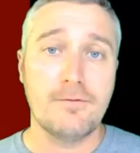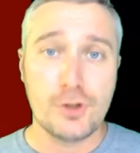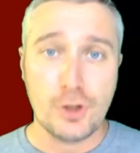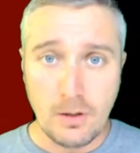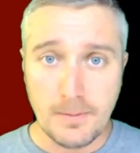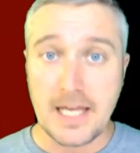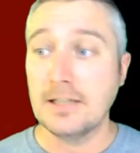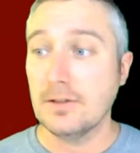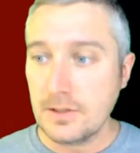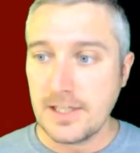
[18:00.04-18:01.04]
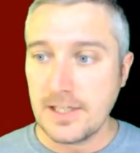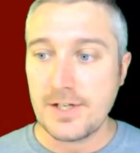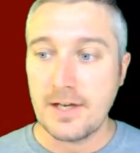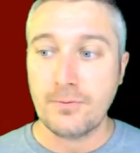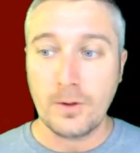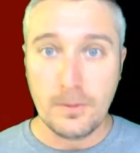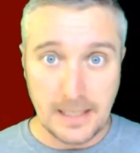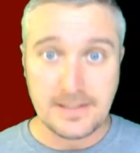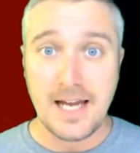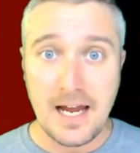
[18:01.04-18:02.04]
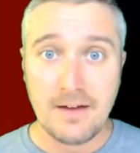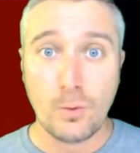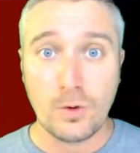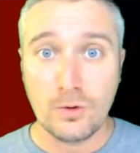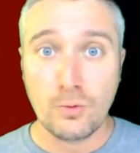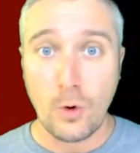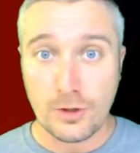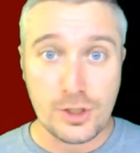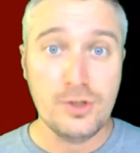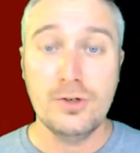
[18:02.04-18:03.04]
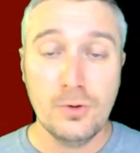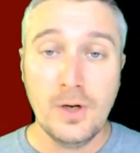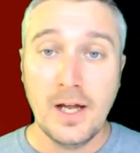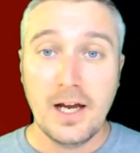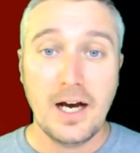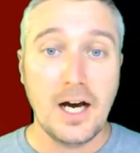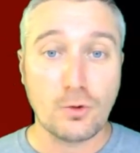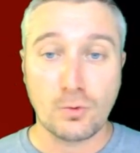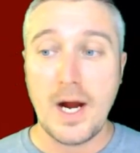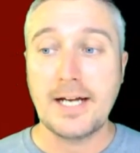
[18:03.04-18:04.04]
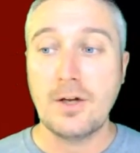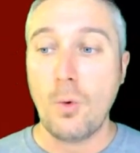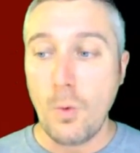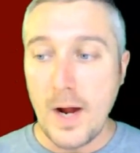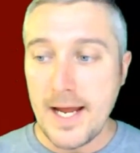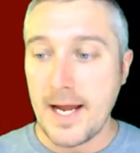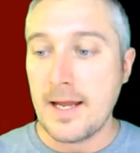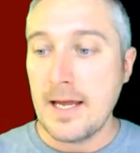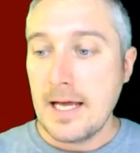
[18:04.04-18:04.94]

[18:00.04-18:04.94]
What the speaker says: Germany. It looked as if we're about to have World War II right away.